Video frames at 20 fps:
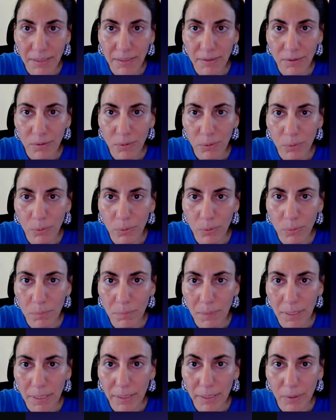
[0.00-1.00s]
to
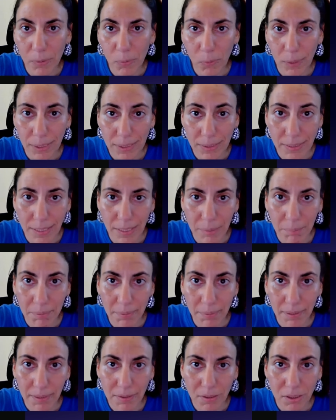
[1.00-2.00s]
my WhatsApp
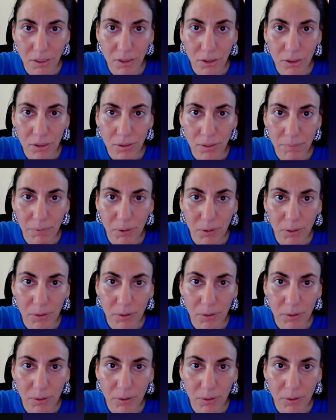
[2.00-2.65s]
as such. So I'm going to